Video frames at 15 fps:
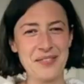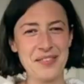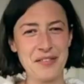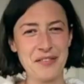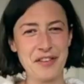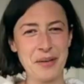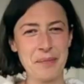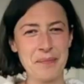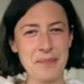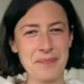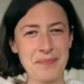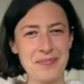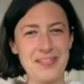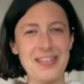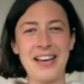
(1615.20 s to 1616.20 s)
He's Dutch,
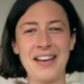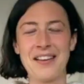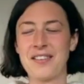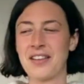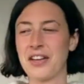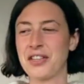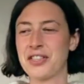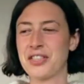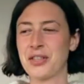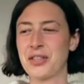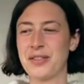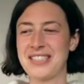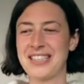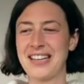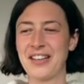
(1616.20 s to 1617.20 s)
yeah. He's
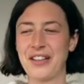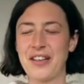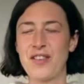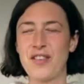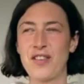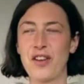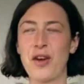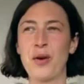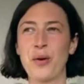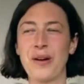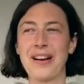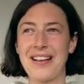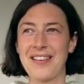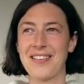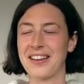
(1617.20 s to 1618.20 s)
so
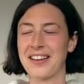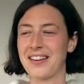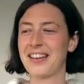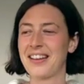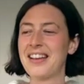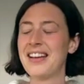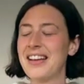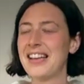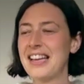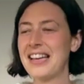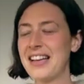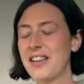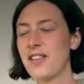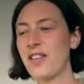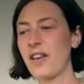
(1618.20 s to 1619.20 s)
classic.
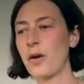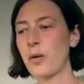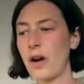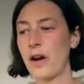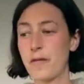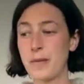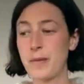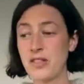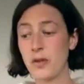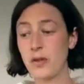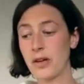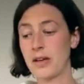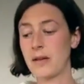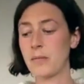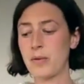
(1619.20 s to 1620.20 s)
So I've been
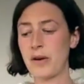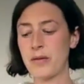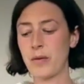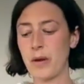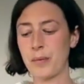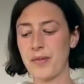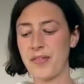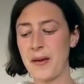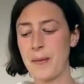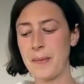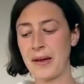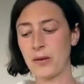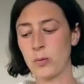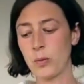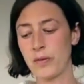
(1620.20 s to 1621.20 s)
doing breathwork with him
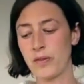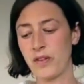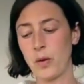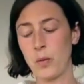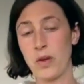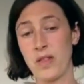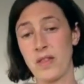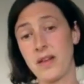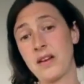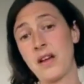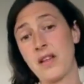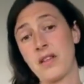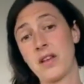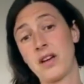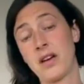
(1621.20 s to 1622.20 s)
and also with
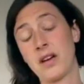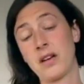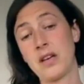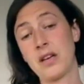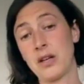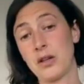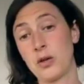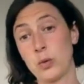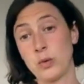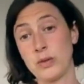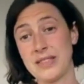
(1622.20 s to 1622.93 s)
another gal called